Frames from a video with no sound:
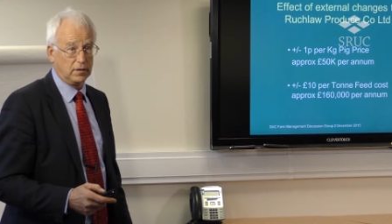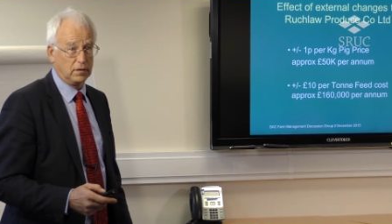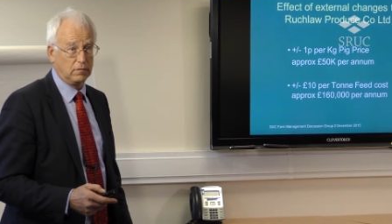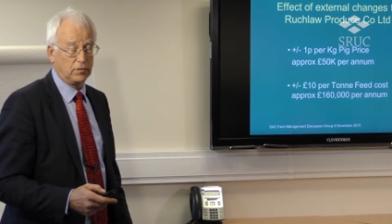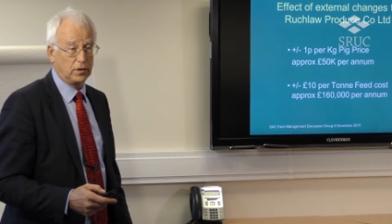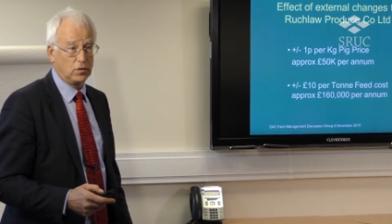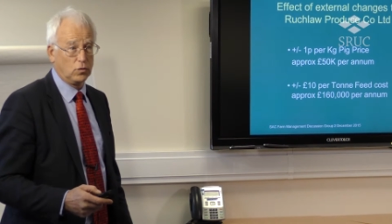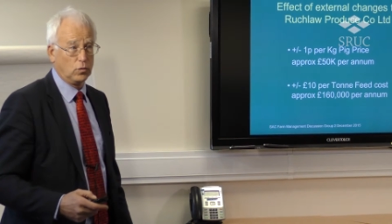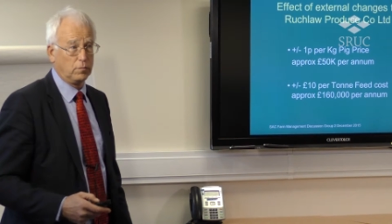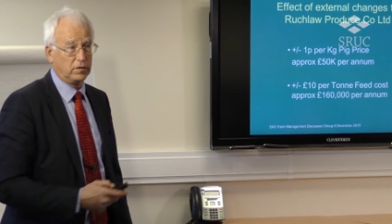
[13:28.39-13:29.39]
Now, for a
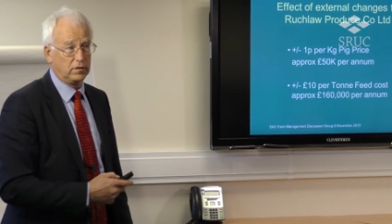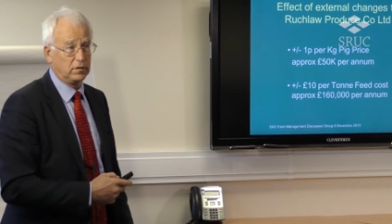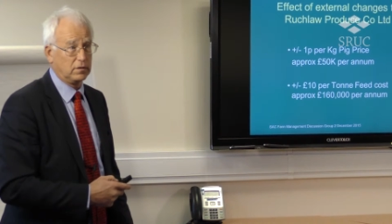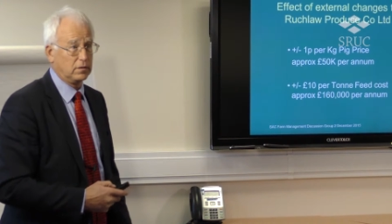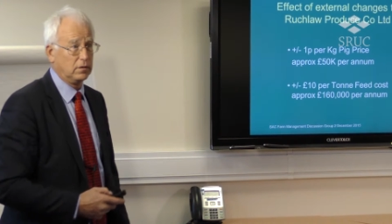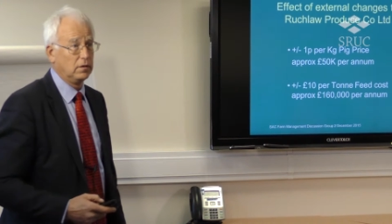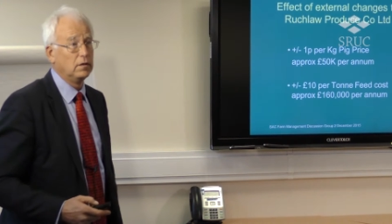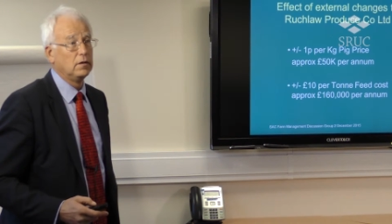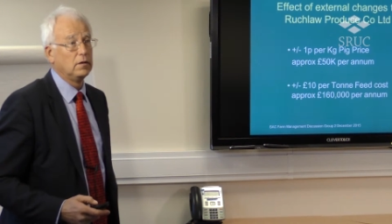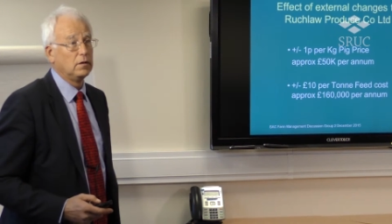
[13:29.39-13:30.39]
core business
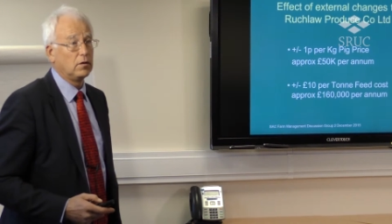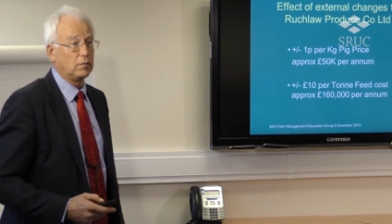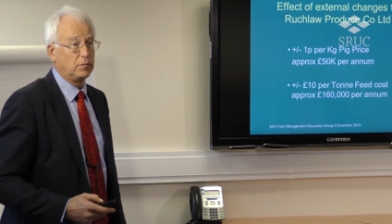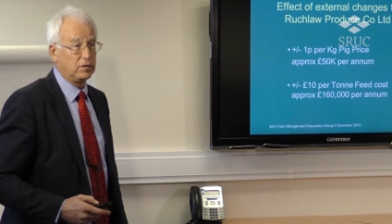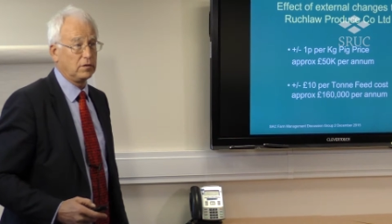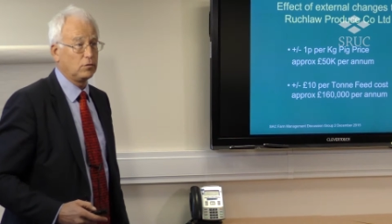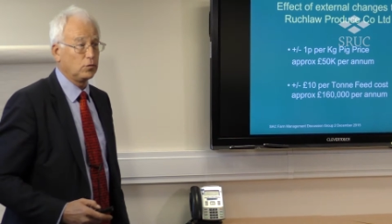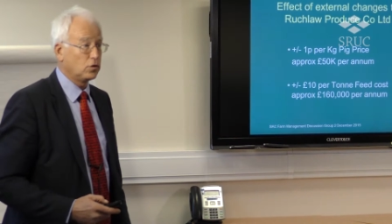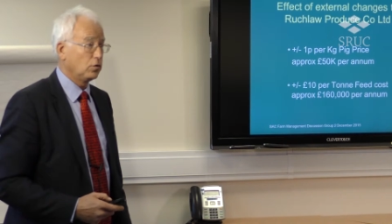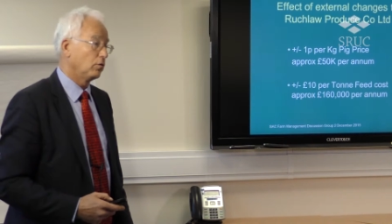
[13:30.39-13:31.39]
or a business
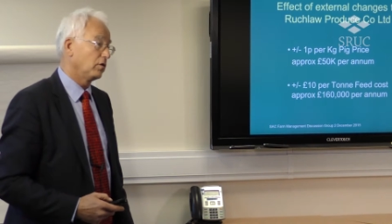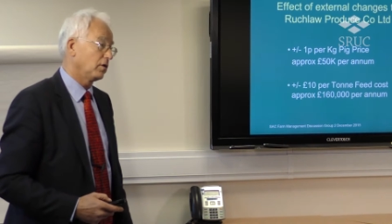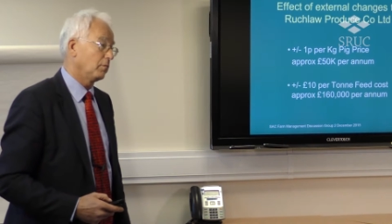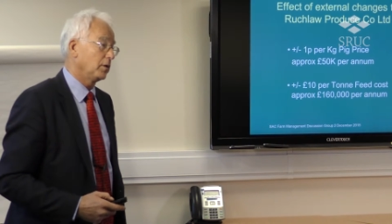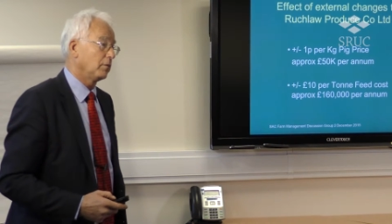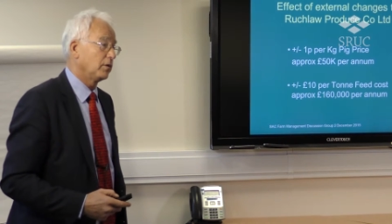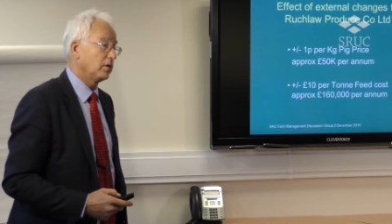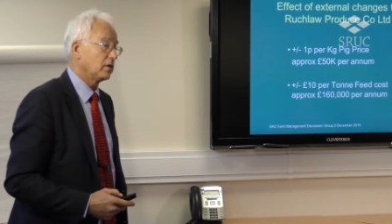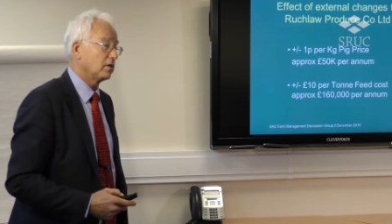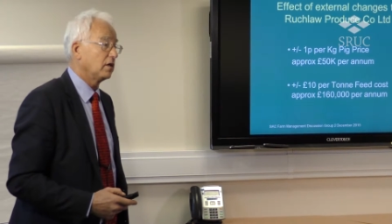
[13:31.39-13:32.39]
whose core is in pig
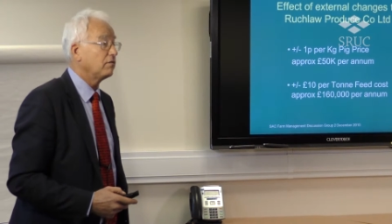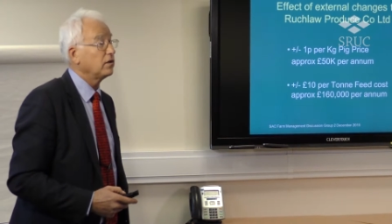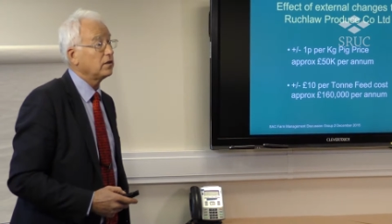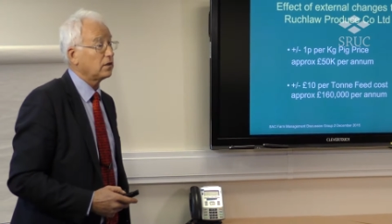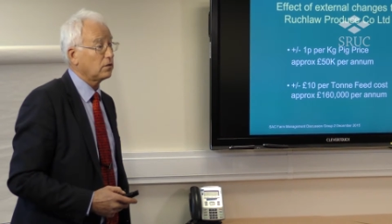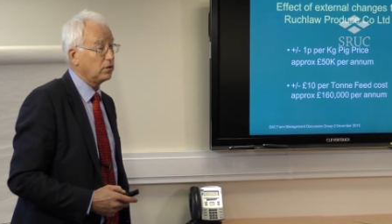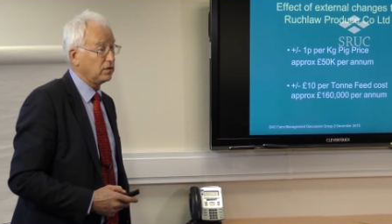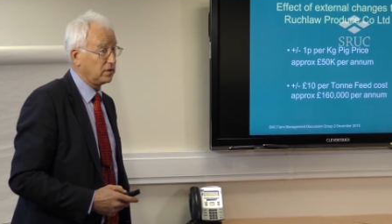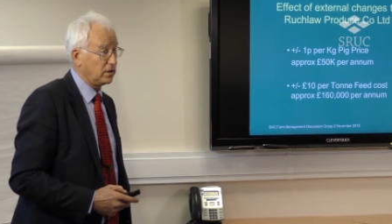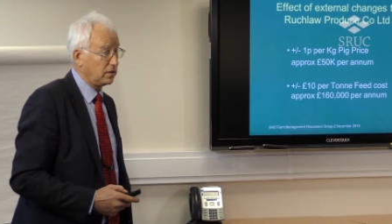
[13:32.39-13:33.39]
production, I find that quite
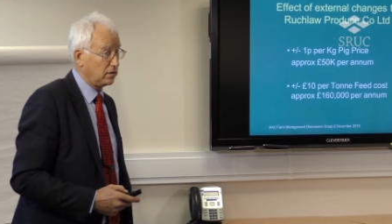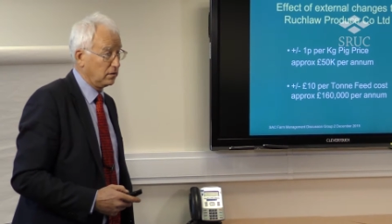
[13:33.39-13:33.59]
sad.